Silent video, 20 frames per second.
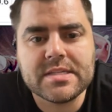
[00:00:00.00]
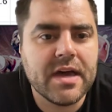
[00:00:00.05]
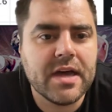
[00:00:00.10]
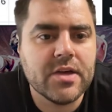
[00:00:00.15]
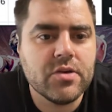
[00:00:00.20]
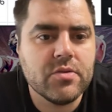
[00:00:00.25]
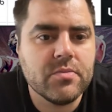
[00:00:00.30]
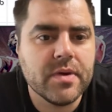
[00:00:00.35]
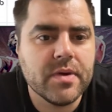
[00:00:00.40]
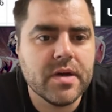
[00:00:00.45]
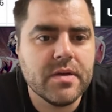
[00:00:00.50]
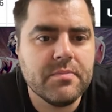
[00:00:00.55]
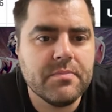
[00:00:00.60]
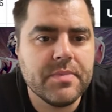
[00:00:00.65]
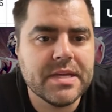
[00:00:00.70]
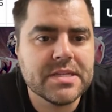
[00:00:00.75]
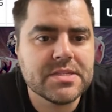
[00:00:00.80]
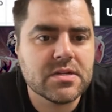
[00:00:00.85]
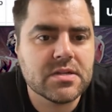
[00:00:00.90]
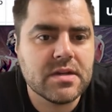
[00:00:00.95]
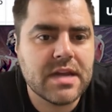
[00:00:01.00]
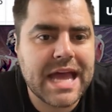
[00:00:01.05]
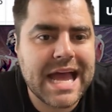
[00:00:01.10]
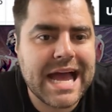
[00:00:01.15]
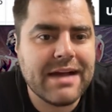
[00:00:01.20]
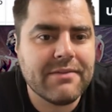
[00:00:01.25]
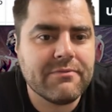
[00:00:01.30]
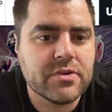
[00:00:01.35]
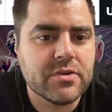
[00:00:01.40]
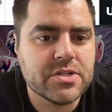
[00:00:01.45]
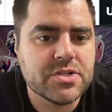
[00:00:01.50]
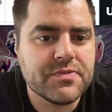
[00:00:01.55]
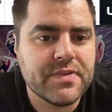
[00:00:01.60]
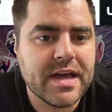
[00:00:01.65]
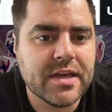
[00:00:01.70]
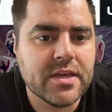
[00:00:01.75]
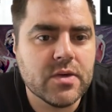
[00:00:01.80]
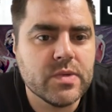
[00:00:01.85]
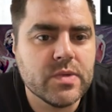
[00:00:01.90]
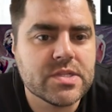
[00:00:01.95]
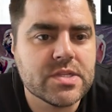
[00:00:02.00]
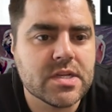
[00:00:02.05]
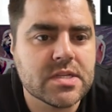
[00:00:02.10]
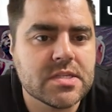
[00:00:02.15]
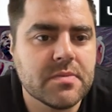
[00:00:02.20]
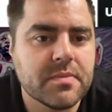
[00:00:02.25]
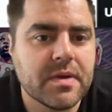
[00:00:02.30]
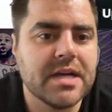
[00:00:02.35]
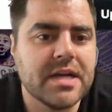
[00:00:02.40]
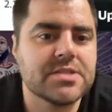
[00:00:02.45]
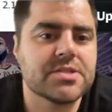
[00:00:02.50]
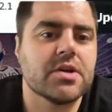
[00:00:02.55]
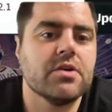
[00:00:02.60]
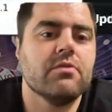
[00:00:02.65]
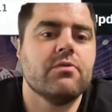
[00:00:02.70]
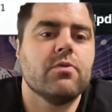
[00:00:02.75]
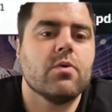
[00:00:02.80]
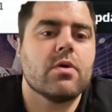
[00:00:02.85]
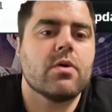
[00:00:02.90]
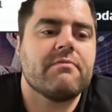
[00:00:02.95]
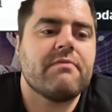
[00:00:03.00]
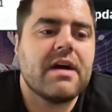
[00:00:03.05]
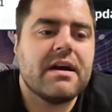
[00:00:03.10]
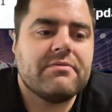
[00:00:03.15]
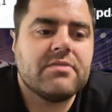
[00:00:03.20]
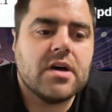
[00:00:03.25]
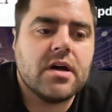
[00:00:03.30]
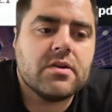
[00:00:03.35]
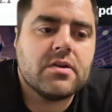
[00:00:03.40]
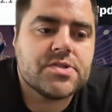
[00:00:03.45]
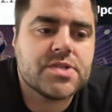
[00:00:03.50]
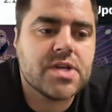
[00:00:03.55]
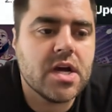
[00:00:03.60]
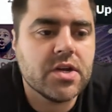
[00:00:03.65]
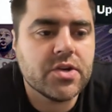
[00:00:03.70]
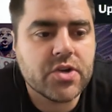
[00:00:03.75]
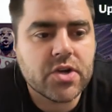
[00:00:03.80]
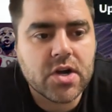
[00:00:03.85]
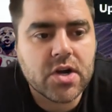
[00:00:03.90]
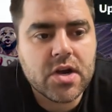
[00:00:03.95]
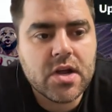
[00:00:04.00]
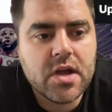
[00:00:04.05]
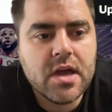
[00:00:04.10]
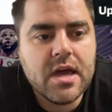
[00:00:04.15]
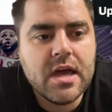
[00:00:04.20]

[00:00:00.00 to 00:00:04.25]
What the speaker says: value, but based on average value, we saw some guys go $4 or $5 under.